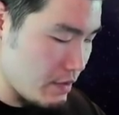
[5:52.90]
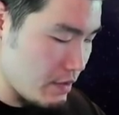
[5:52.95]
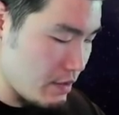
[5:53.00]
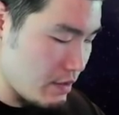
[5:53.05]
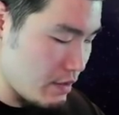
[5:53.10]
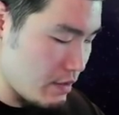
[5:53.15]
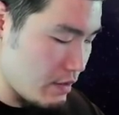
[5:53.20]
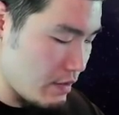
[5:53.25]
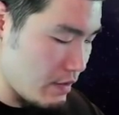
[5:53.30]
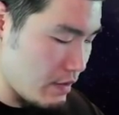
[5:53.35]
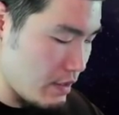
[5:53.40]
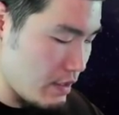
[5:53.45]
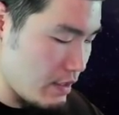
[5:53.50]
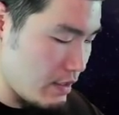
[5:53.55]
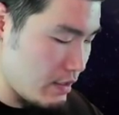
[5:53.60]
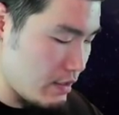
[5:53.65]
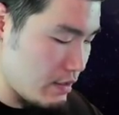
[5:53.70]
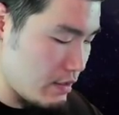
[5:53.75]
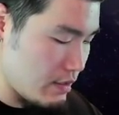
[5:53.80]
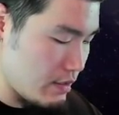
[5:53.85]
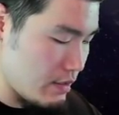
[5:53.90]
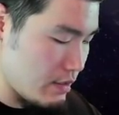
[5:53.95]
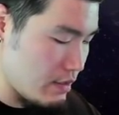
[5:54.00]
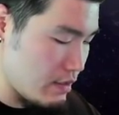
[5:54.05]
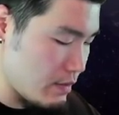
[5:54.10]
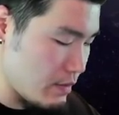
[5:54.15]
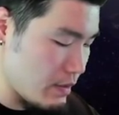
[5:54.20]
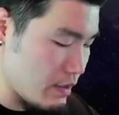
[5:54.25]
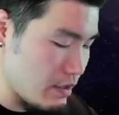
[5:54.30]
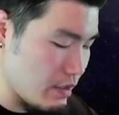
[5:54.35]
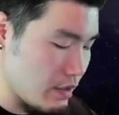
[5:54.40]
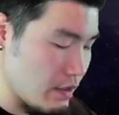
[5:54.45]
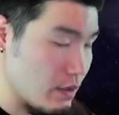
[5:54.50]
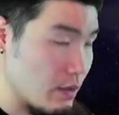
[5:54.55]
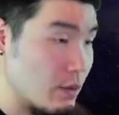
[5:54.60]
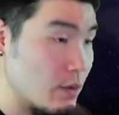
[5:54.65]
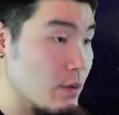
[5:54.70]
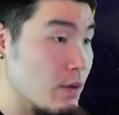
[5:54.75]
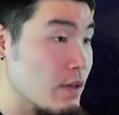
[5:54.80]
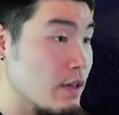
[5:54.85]
All right, there we
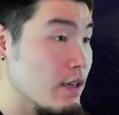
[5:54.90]
go.